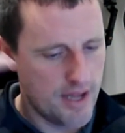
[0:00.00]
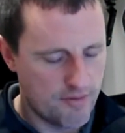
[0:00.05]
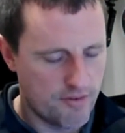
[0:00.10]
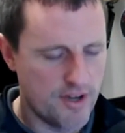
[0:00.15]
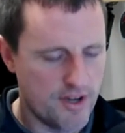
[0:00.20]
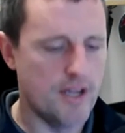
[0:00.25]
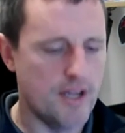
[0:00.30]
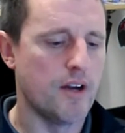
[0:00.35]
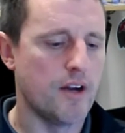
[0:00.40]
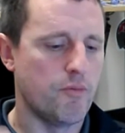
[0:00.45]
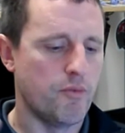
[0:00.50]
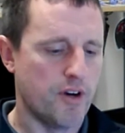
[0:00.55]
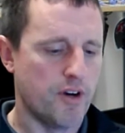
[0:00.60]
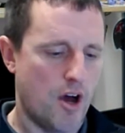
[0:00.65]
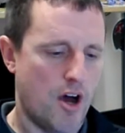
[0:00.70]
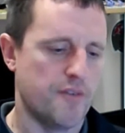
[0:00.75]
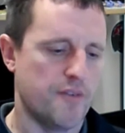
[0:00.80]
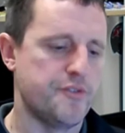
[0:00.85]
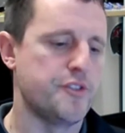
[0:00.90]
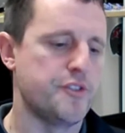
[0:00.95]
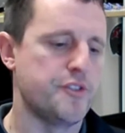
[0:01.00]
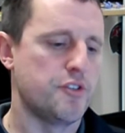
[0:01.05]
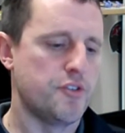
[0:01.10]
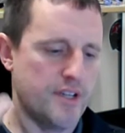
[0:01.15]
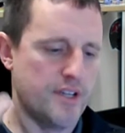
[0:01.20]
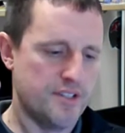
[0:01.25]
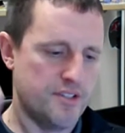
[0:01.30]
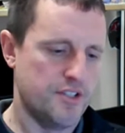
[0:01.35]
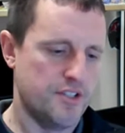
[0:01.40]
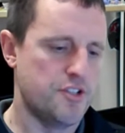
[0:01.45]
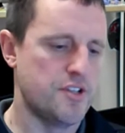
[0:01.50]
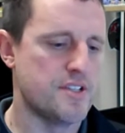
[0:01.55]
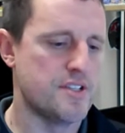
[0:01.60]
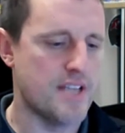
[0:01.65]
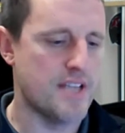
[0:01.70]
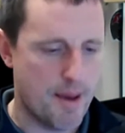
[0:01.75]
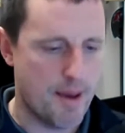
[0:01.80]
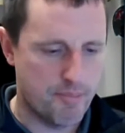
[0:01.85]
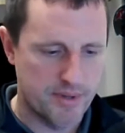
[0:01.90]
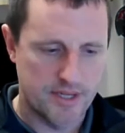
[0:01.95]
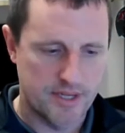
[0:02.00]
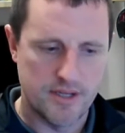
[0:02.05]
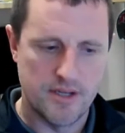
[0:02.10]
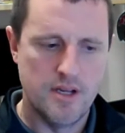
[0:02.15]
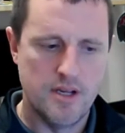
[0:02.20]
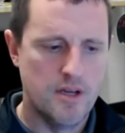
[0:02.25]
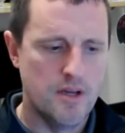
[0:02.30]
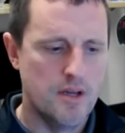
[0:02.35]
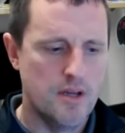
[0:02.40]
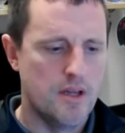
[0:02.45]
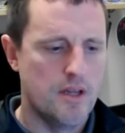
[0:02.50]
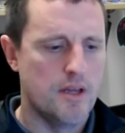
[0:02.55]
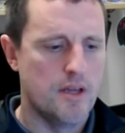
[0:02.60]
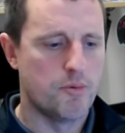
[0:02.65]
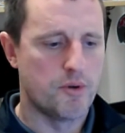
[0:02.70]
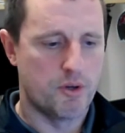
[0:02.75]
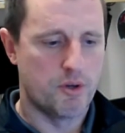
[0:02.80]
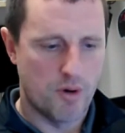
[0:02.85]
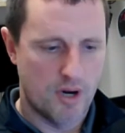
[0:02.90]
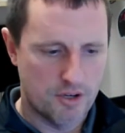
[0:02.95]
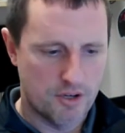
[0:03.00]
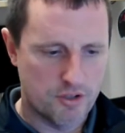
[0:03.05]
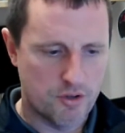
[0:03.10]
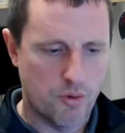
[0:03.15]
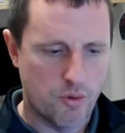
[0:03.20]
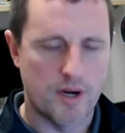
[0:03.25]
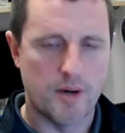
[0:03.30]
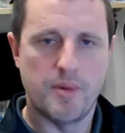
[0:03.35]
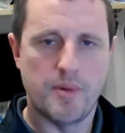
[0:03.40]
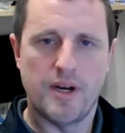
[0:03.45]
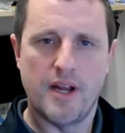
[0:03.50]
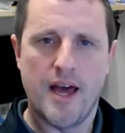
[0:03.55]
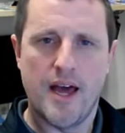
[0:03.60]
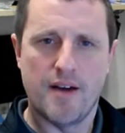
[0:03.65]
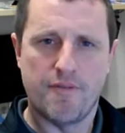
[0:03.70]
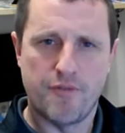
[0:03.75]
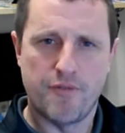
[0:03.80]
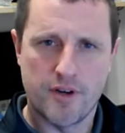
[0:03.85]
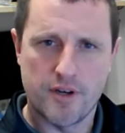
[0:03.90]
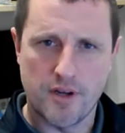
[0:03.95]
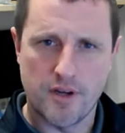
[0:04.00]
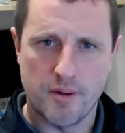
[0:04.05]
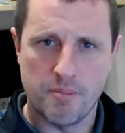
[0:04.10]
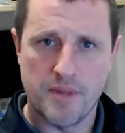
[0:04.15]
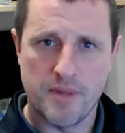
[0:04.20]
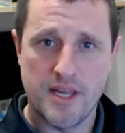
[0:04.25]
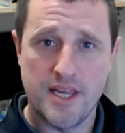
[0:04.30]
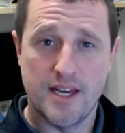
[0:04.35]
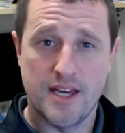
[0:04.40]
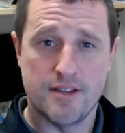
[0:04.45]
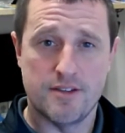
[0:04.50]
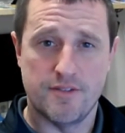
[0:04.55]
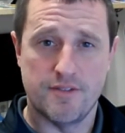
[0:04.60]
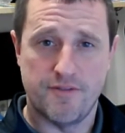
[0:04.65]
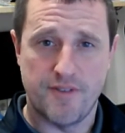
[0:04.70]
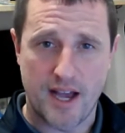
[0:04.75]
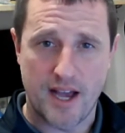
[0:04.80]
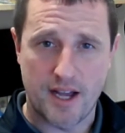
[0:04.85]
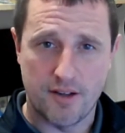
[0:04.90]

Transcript: every year when officer transitions happen, it requires quite a bit of effort on me as the